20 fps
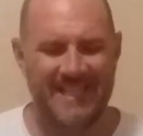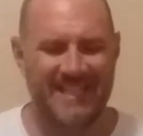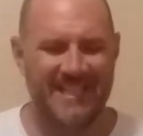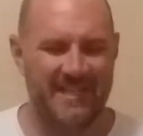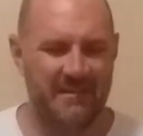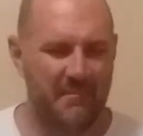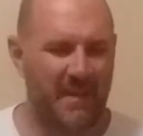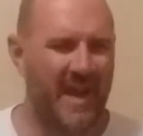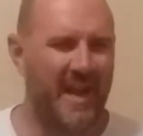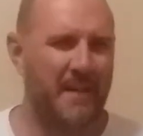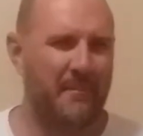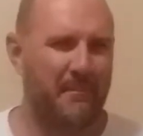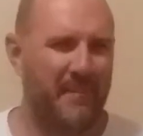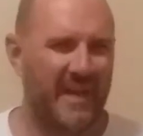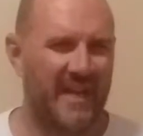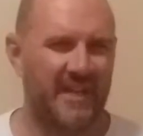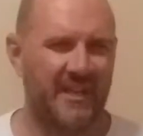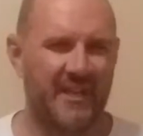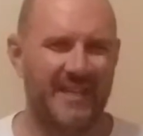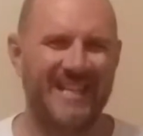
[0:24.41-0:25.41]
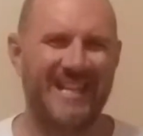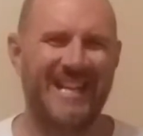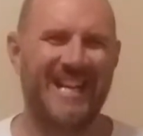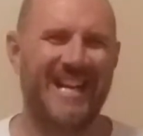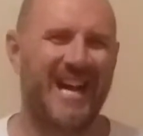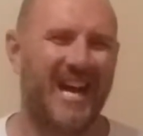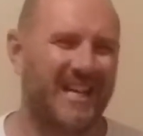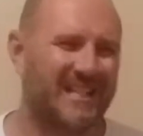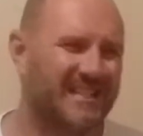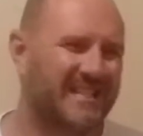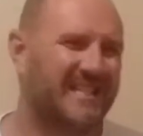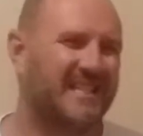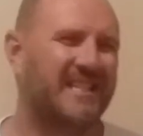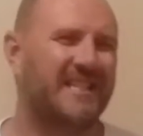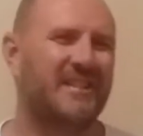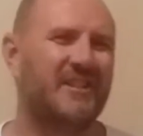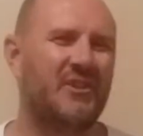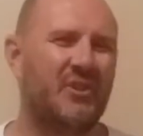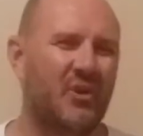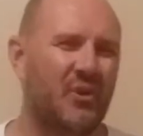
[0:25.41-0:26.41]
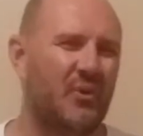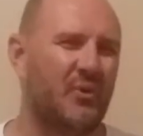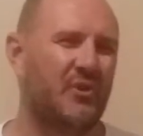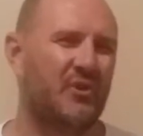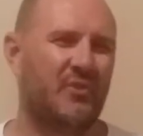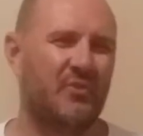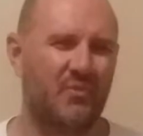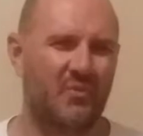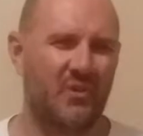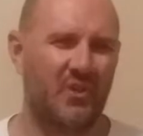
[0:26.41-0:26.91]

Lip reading: In my opinion, constitutional